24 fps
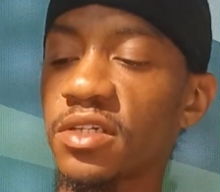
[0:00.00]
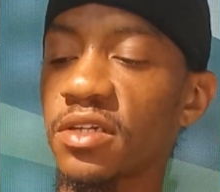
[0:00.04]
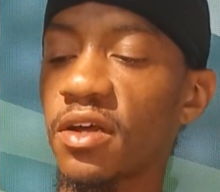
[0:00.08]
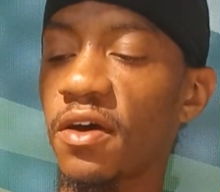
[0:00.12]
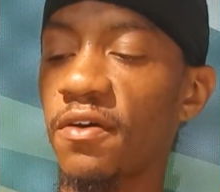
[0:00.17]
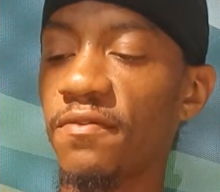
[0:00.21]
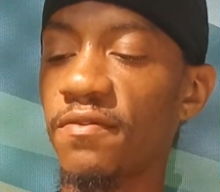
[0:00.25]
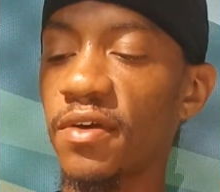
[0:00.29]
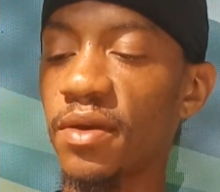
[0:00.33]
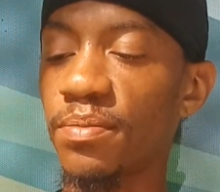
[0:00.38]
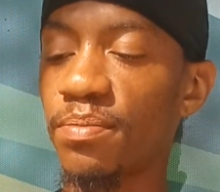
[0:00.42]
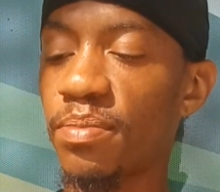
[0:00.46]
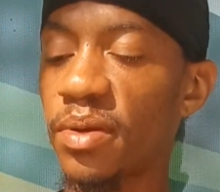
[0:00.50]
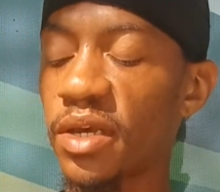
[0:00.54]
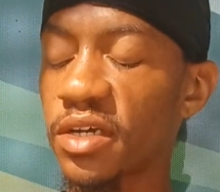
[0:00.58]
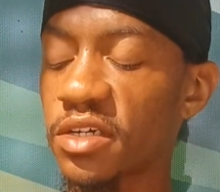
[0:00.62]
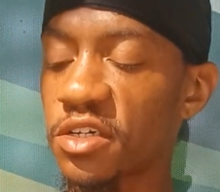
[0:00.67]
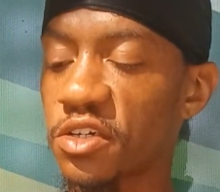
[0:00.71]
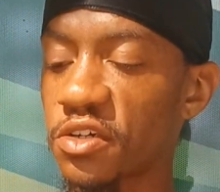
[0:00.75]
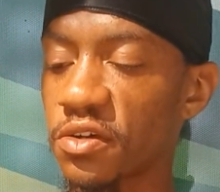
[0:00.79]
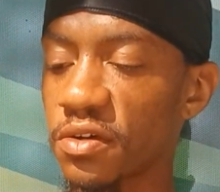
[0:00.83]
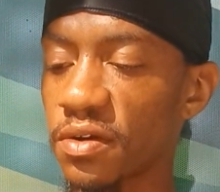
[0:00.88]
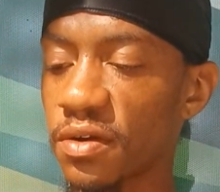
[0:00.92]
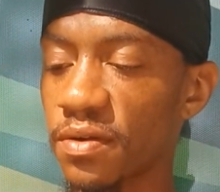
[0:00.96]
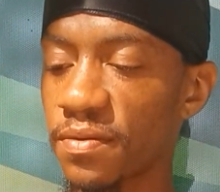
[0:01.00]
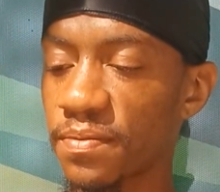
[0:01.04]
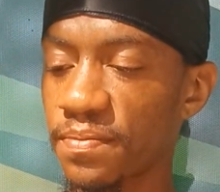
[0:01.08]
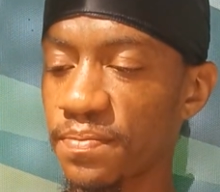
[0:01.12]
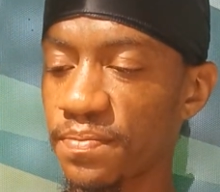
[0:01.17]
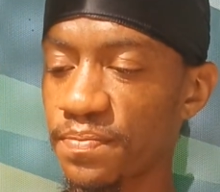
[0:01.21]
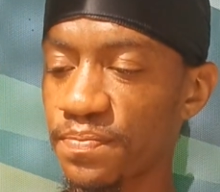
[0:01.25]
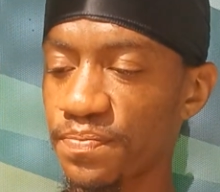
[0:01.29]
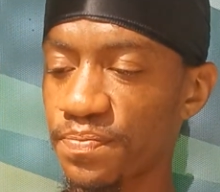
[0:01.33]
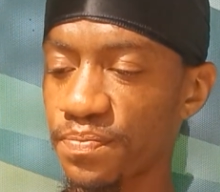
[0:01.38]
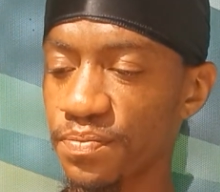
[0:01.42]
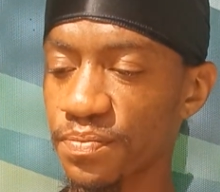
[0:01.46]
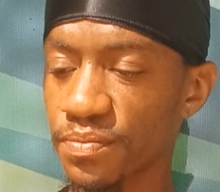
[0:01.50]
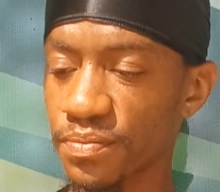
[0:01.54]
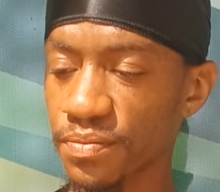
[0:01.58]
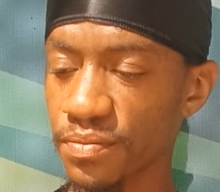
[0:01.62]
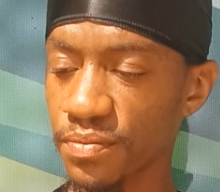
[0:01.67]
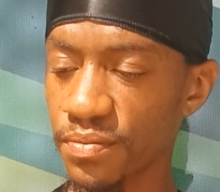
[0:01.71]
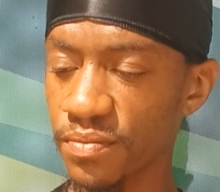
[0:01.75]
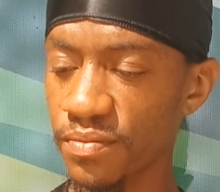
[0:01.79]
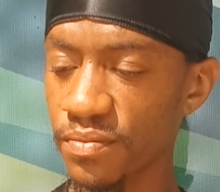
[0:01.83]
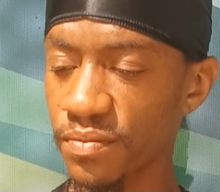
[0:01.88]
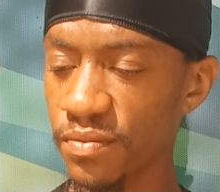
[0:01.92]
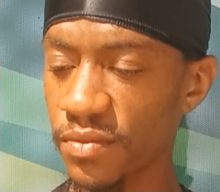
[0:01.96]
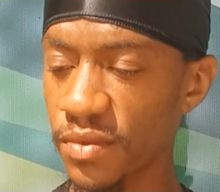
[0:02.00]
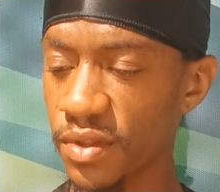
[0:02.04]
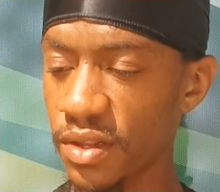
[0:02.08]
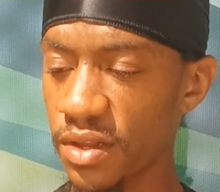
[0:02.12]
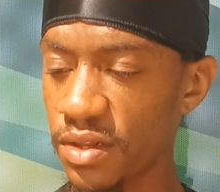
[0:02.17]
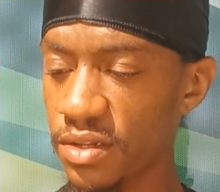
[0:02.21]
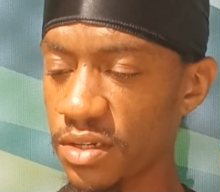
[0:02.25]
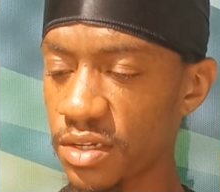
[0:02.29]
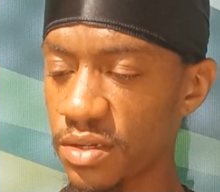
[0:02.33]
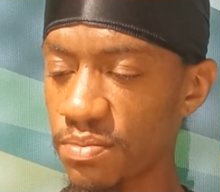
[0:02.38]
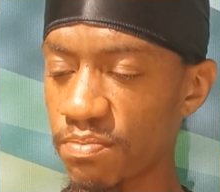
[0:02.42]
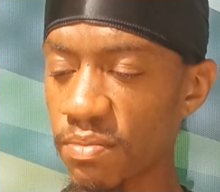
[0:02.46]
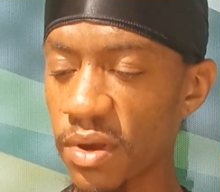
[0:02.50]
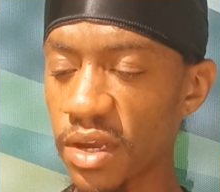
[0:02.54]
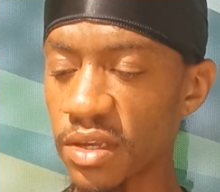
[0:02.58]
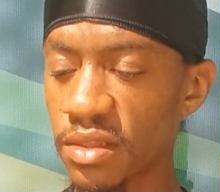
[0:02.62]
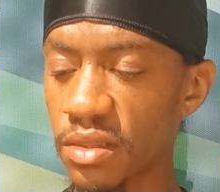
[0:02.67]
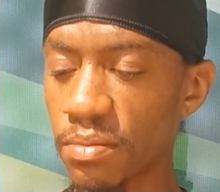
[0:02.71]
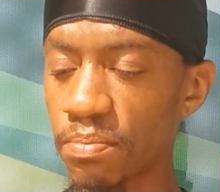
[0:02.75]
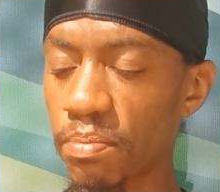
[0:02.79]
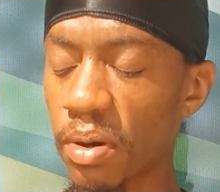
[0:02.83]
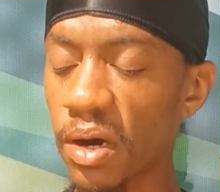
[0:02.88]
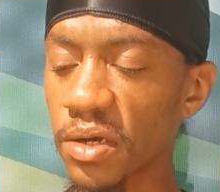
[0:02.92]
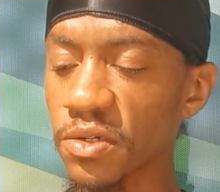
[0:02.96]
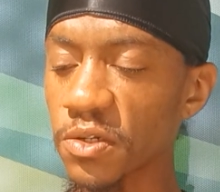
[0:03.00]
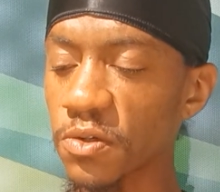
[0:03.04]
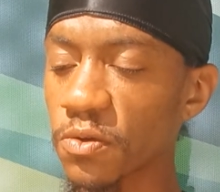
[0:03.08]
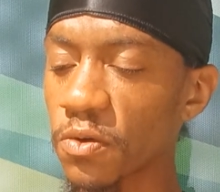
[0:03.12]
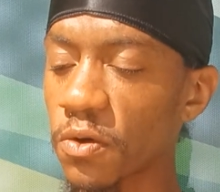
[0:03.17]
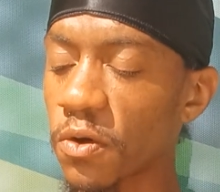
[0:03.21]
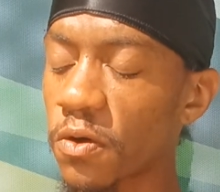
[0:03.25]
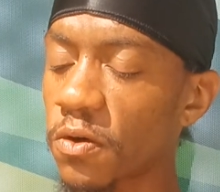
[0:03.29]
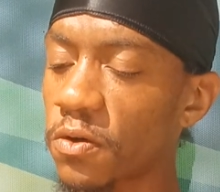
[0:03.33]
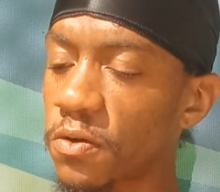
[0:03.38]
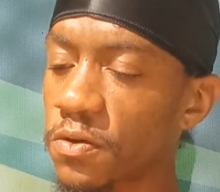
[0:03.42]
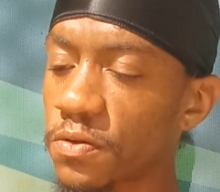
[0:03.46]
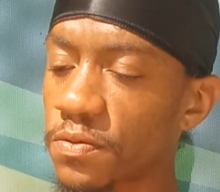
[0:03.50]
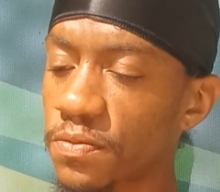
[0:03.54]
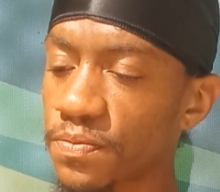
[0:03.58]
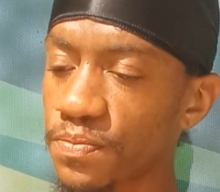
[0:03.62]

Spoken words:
of a picture to make the puzzle whole.